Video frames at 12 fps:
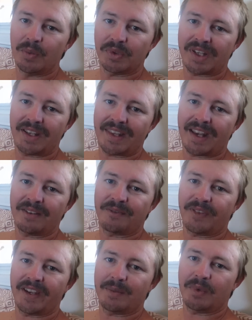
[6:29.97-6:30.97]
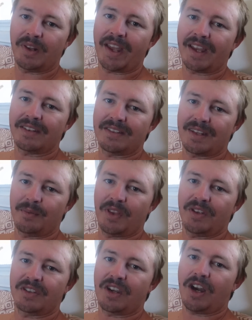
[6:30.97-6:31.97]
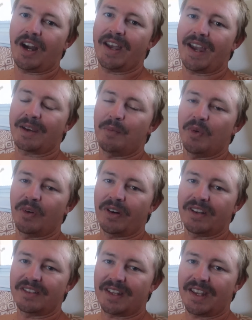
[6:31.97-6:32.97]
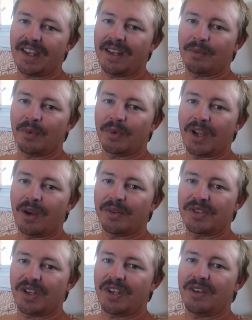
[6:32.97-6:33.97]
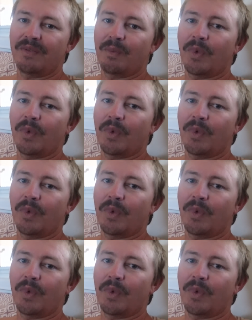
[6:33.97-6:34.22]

We'll take that inflatable out to some of those kayak moorings and we'll go and show you